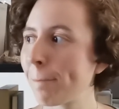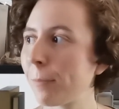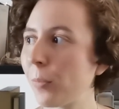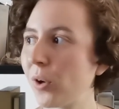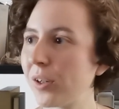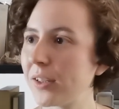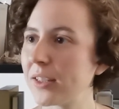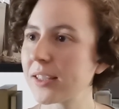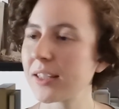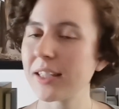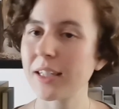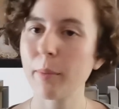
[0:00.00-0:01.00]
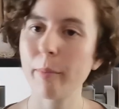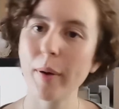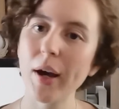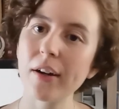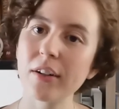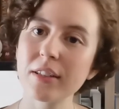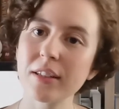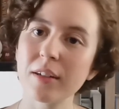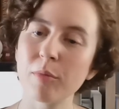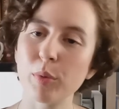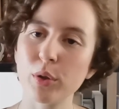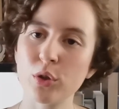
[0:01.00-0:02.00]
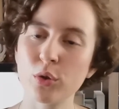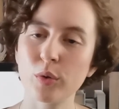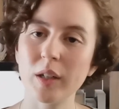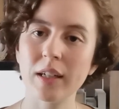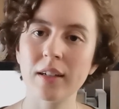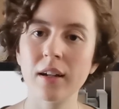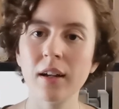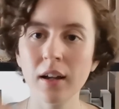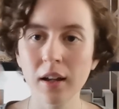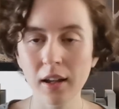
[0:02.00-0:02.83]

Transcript: was the comparison between